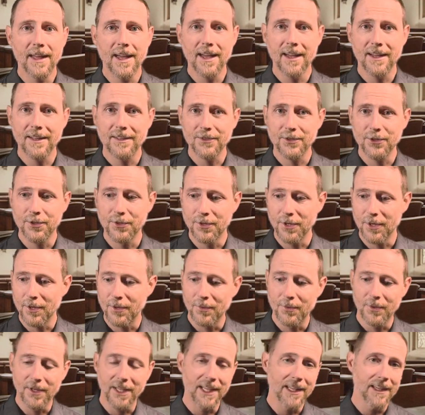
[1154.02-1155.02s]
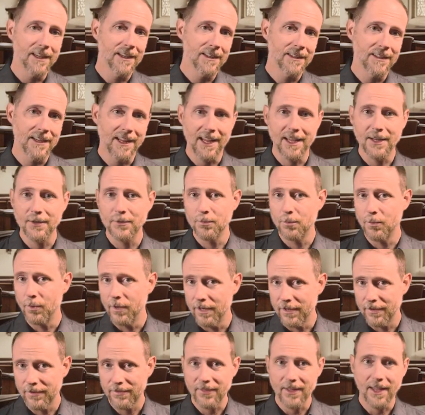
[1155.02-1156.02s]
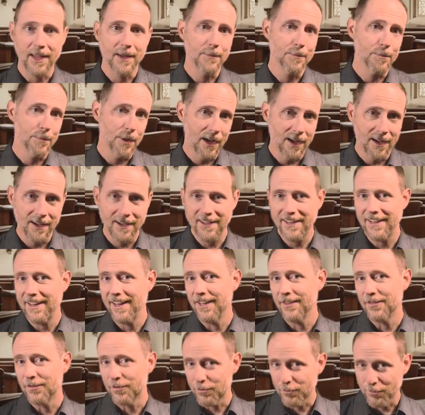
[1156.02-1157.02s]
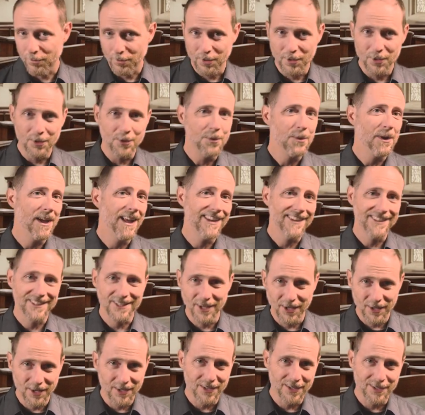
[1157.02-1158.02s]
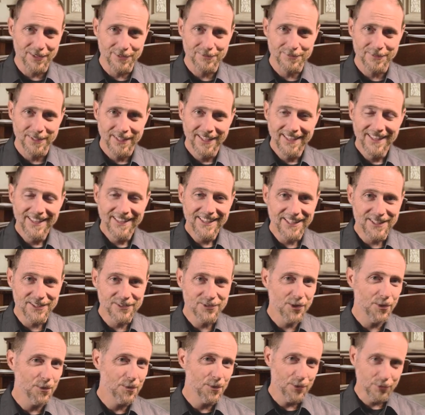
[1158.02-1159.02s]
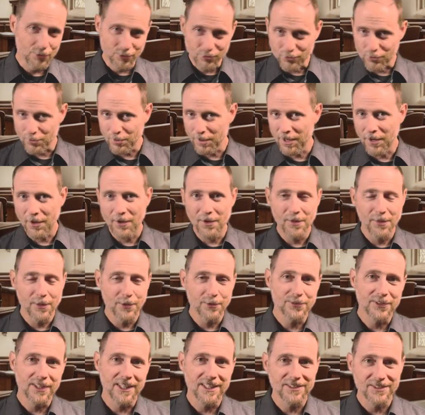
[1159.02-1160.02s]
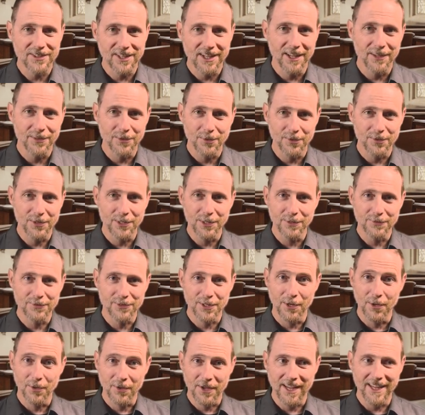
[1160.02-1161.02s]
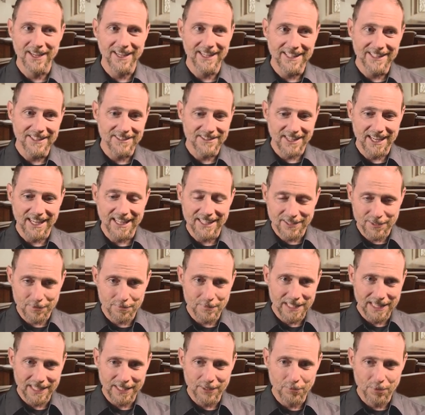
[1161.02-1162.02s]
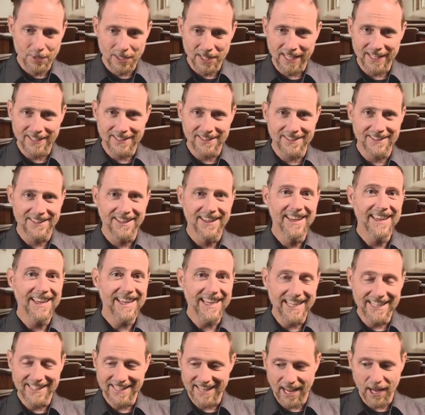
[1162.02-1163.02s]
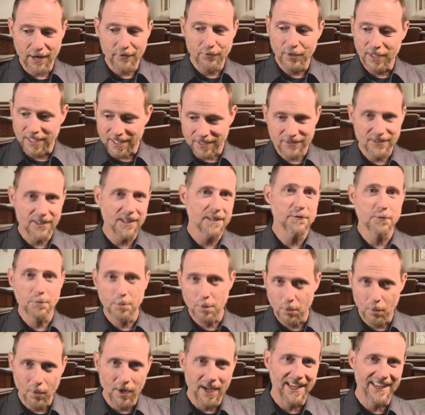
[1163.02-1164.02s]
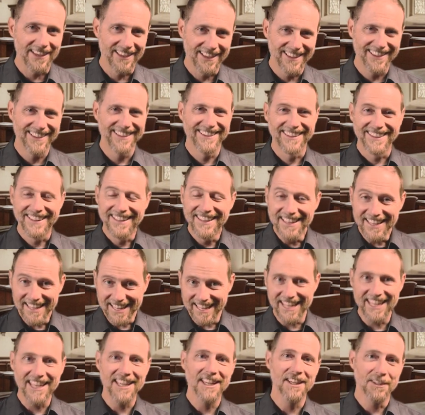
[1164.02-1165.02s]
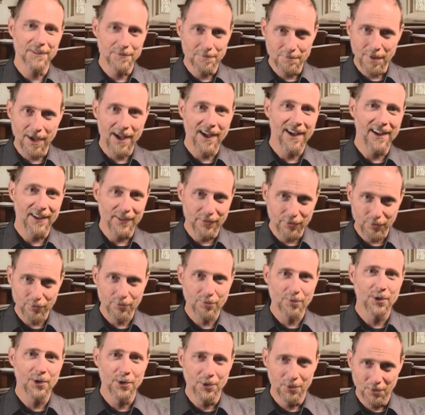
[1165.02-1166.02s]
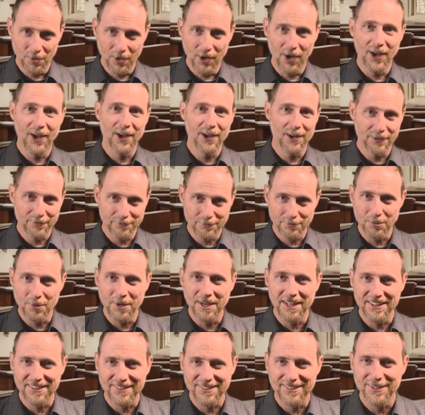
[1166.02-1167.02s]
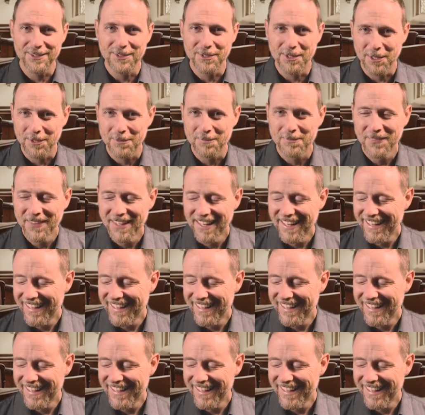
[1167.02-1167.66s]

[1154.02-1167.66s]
that, you know, in and with and by and through and of. And so you string all those things together, then you've said, okay, it is intimately related in every conceivable way. In, by, through, of, with, you know.